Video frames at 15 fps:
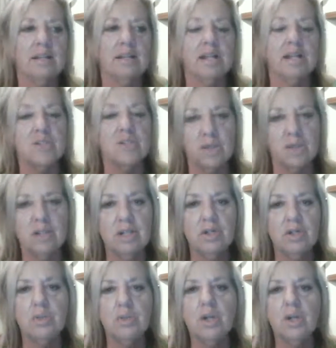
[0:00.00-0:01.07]
history,
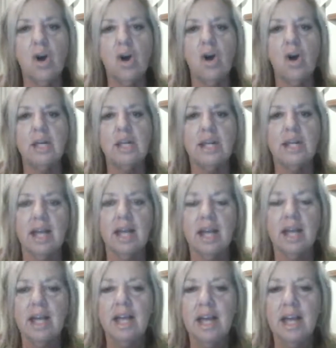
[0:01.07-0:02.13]
humankind
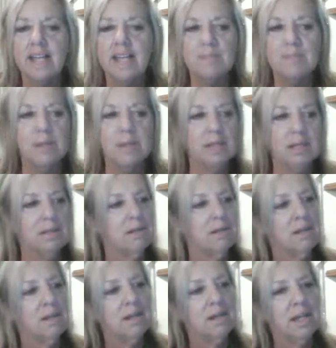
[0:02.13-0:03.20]

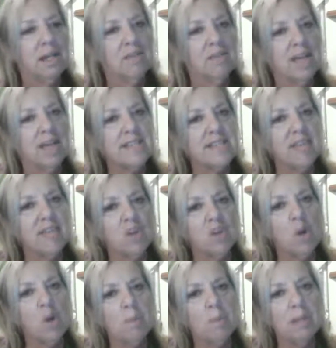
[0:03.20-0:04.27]
has had the
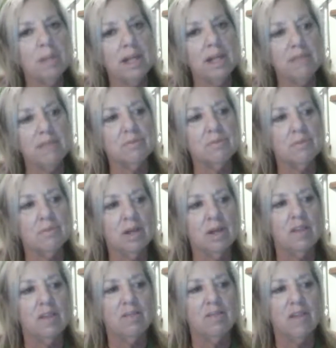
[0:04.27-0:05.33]
common belief
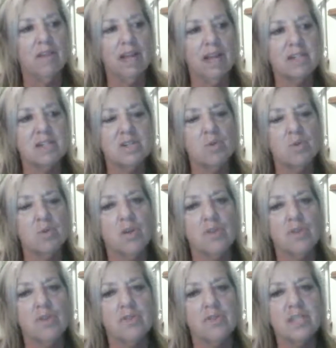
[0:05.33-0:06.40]
that although
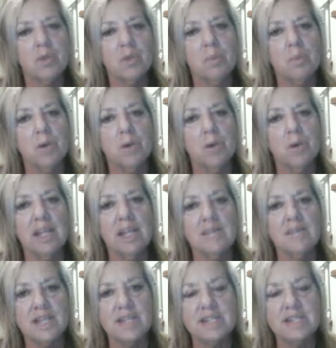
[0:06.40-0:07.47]
the physical body
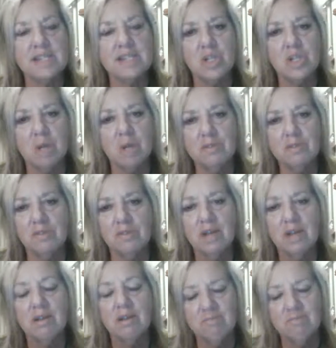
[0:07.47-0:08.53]
leaves us at the time of
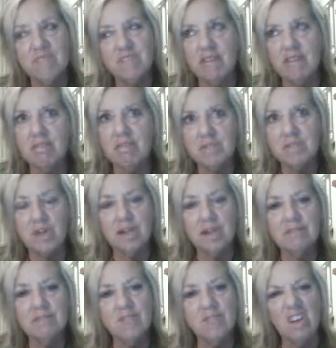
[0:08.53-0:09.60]
death,
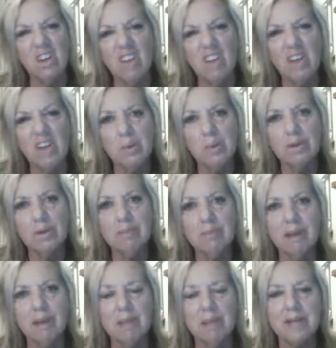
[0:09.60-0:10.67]
dying, don't like that word,
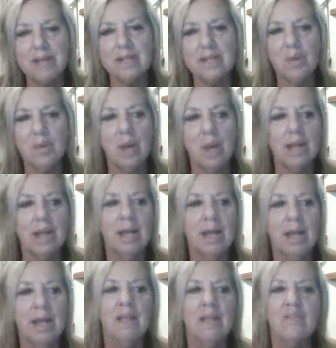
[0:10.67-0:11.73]
but passing away,
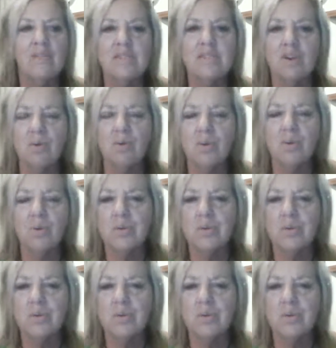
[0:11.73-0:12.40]
the soul or the